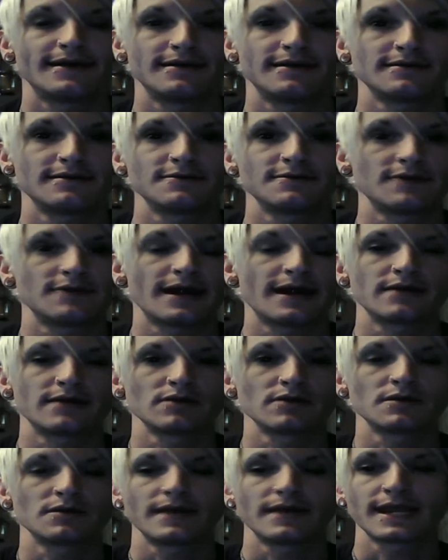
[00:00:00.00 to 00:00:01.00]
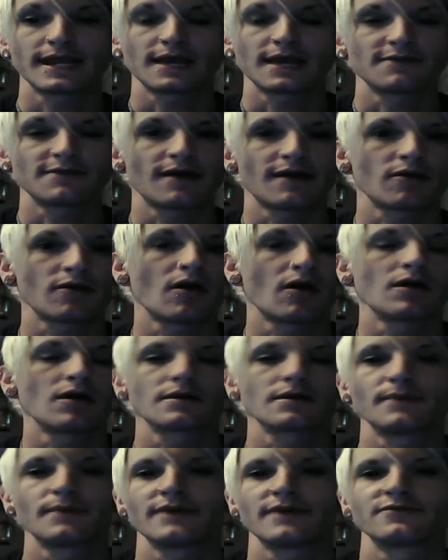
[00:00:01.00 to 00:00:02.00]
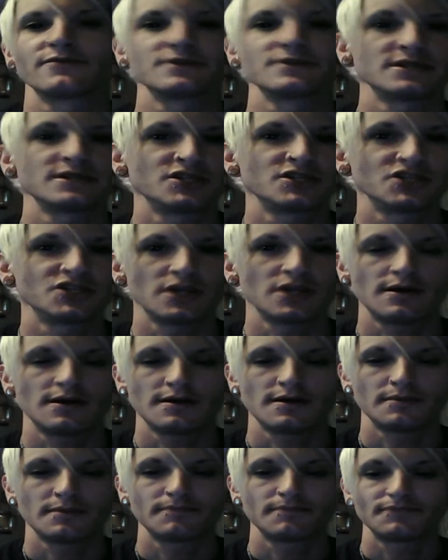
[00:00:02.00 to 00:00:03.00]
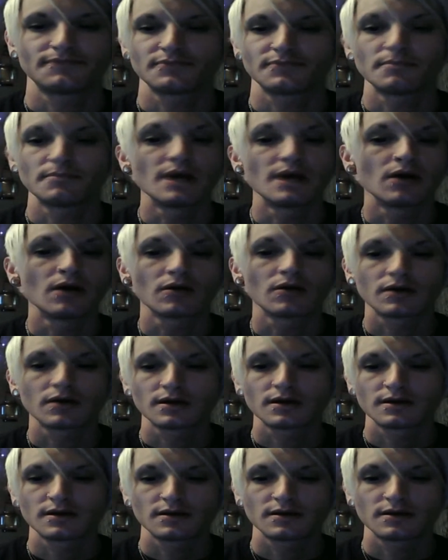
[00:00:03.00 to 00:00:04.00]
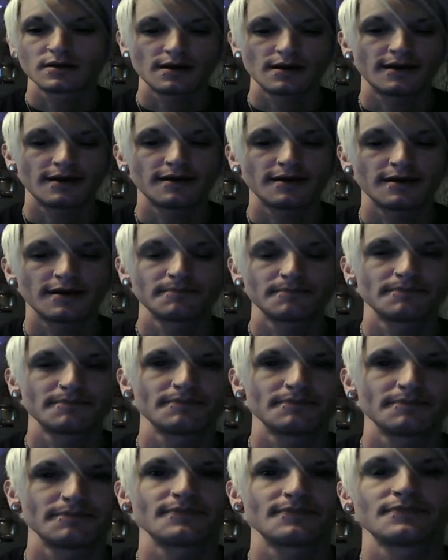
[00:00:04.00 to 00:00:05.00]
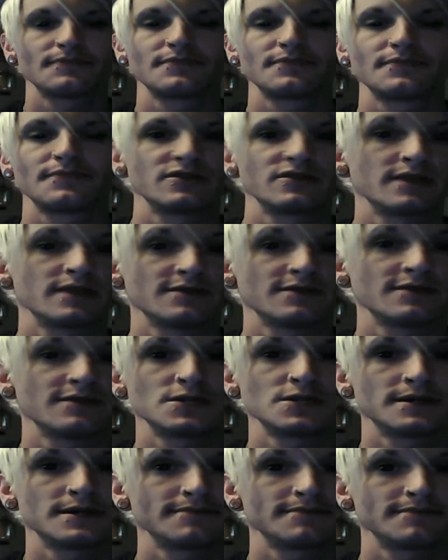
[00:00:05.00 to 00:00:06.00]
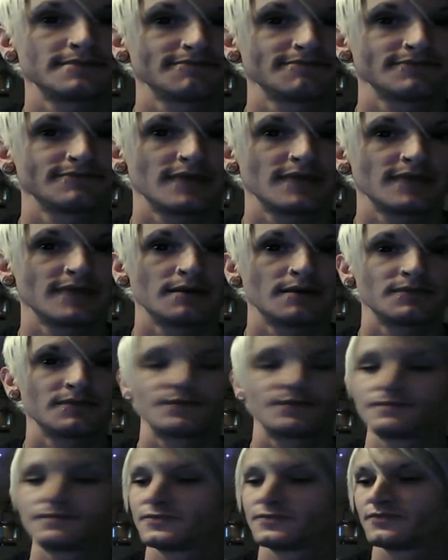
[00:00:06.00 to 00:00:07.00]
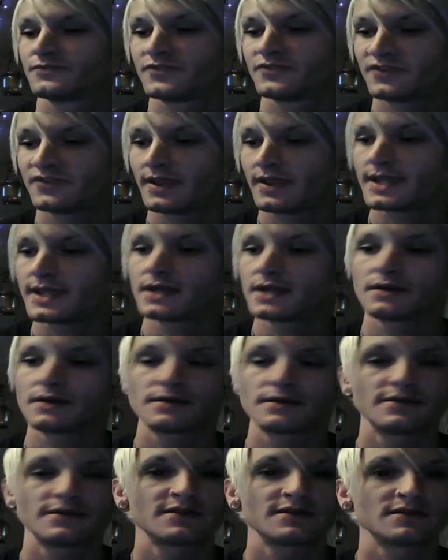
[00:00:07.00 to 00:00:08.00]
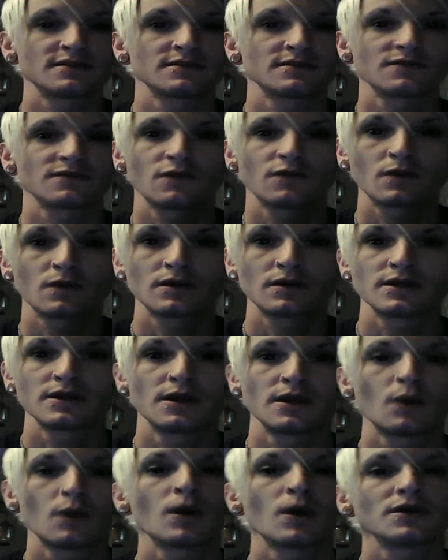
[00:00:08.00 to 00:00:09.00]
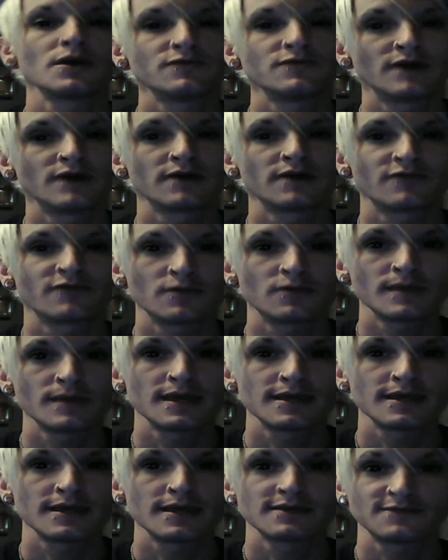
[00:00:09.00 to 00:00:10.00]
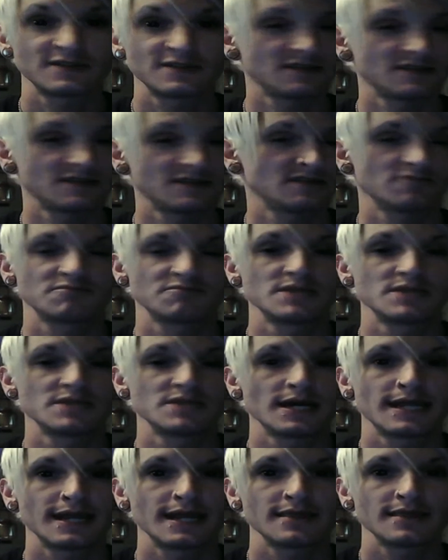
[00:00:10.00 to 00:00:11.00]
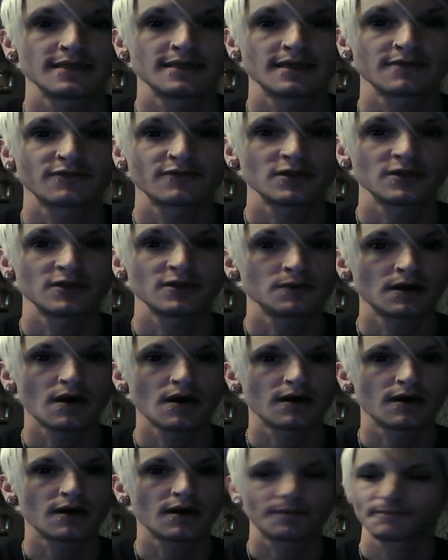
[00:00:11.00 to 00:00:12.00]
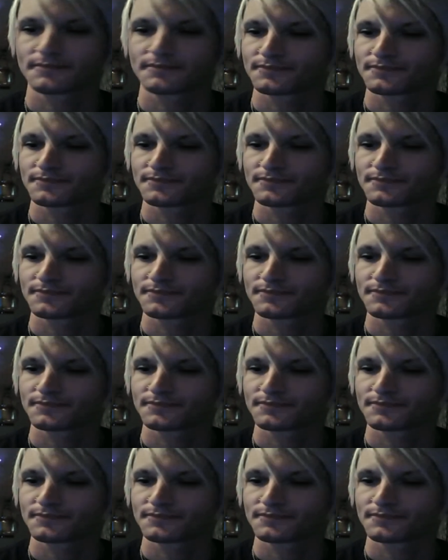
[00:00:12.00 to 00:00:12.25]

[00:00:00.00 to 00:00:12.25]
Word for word: oh, I don't know, any kind of alcoholic beverage, um, milk, um, give it to it. Um, say here, this is for, you know, what you've done for me, if it's done anything for you at all.